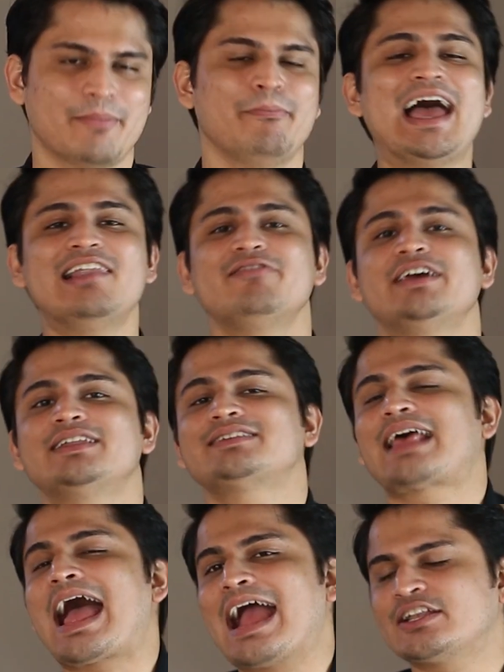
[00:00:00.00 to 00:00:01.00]
Malware
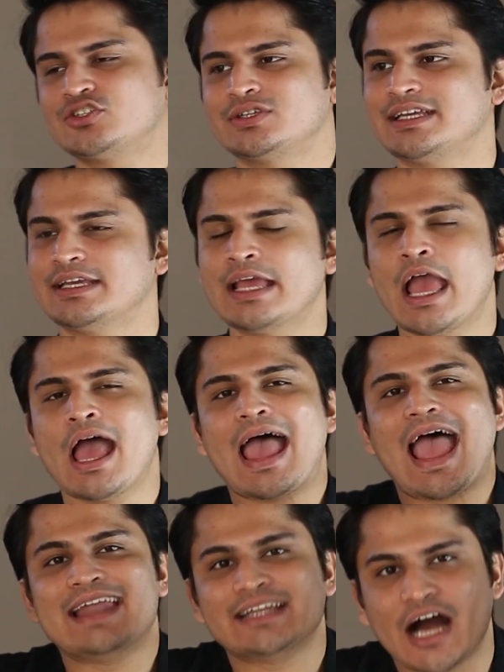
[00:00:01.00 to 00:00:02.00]
is actually
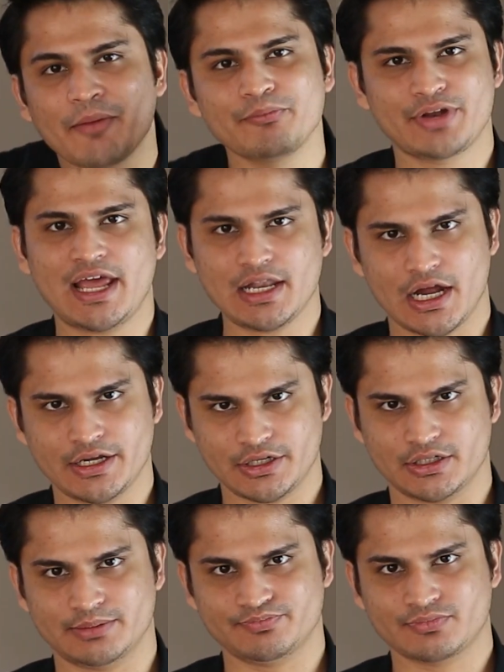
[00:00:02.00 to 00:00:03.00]
an umbrella
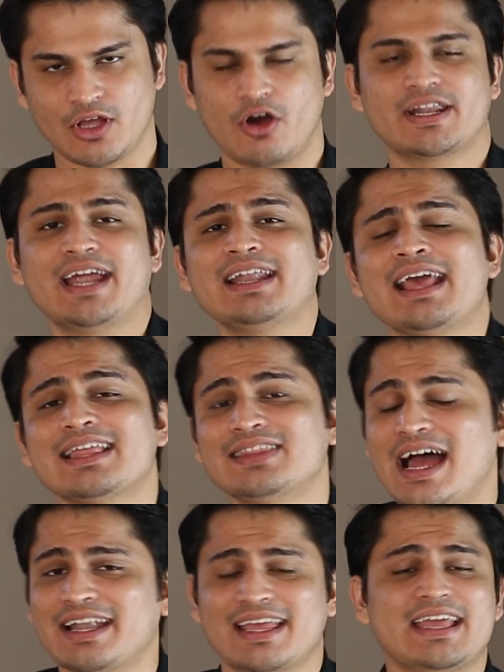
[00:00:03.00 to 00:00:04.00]
term all right
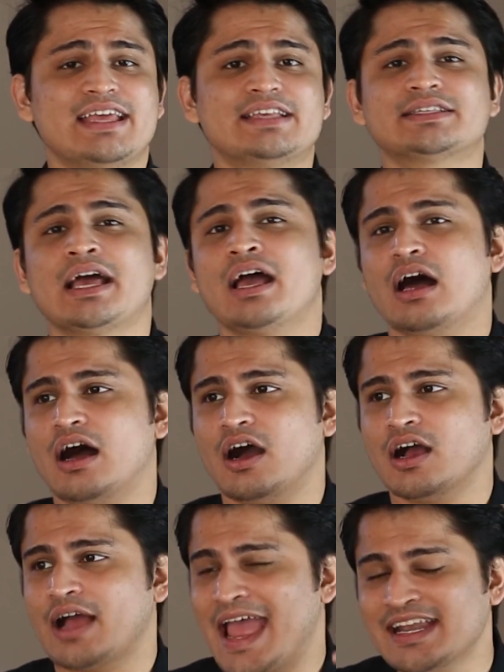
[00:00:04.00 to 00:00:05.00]
that is uh,